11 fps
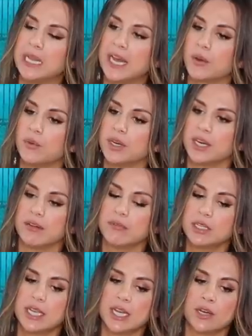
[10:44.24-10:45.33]
black one and I
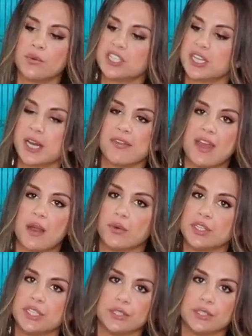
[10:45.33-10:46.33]
really kind of wish I got that one